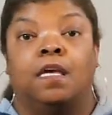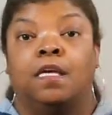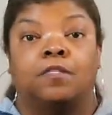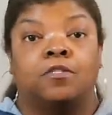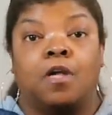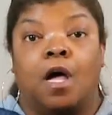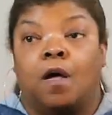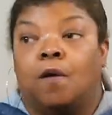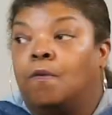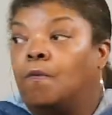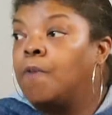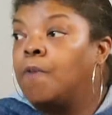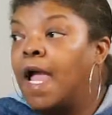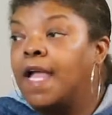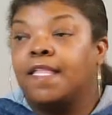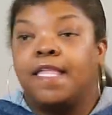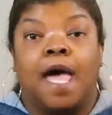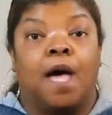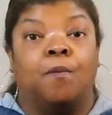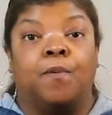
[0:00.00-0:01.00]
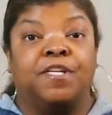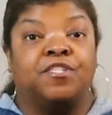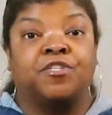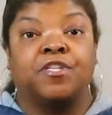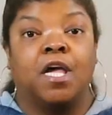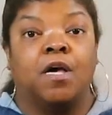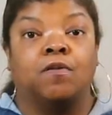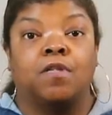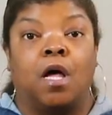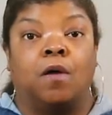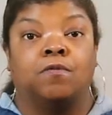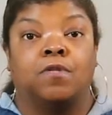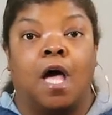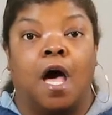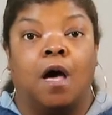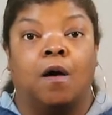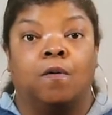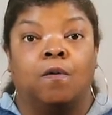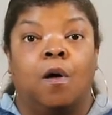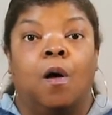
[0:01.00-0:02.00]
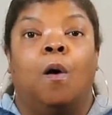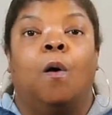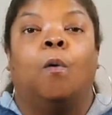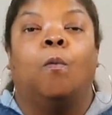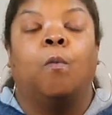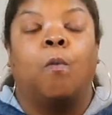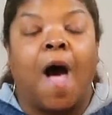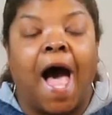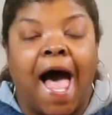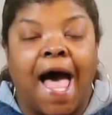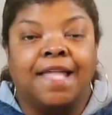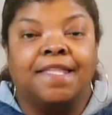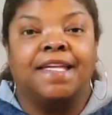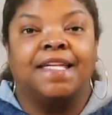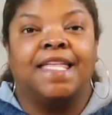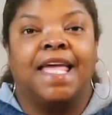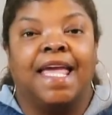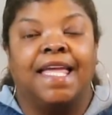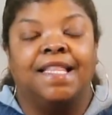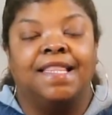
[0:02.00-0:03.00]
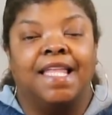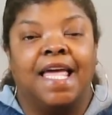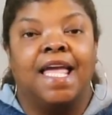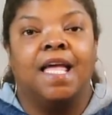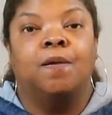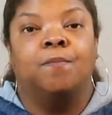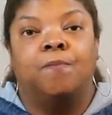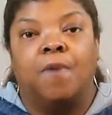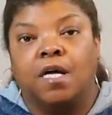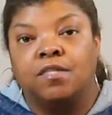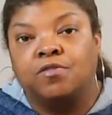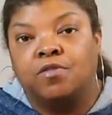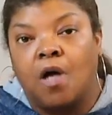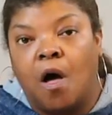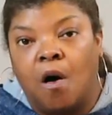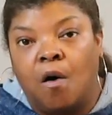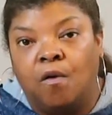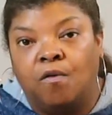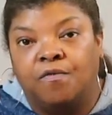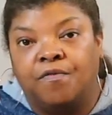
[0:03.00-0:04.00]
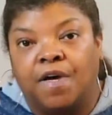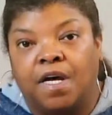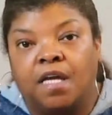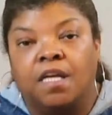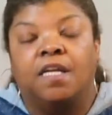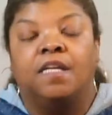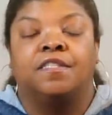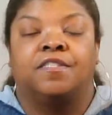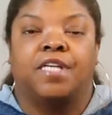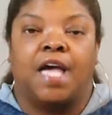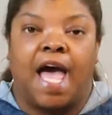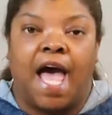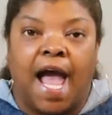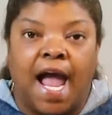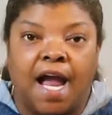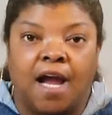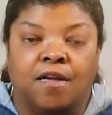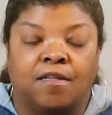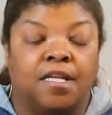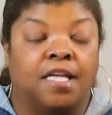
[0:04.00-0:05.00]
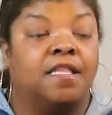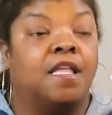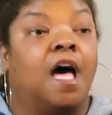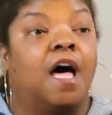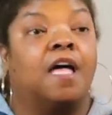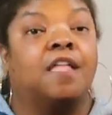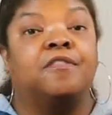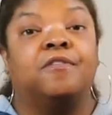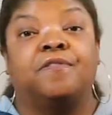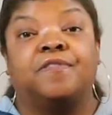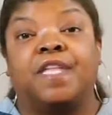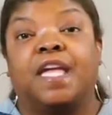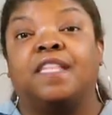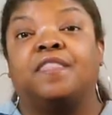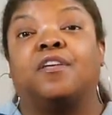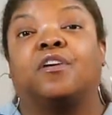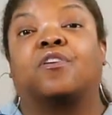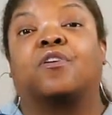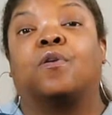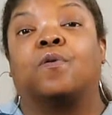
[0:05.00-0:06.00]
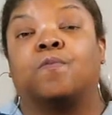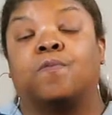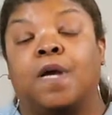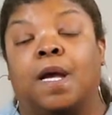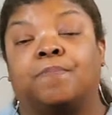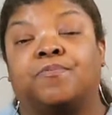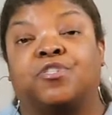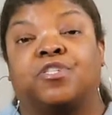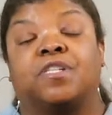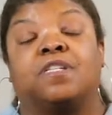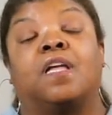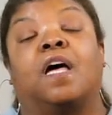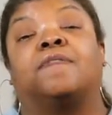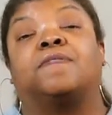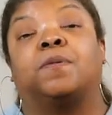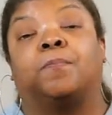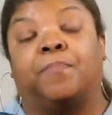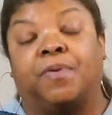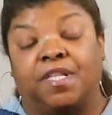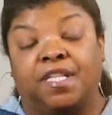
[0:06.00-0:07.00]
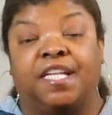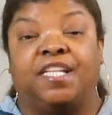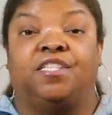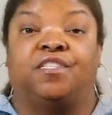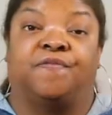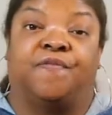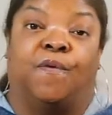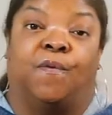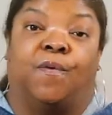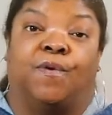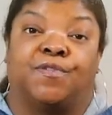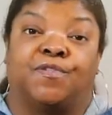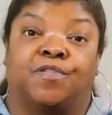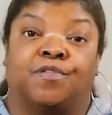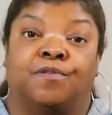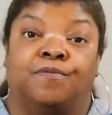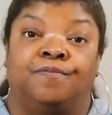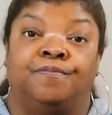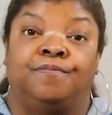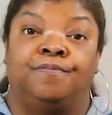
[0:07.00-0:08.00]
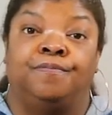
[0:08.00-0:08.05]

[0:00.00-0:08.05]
So right now we still don't know. Why did he leave Moldova to Ireland other than the corruption of the police force?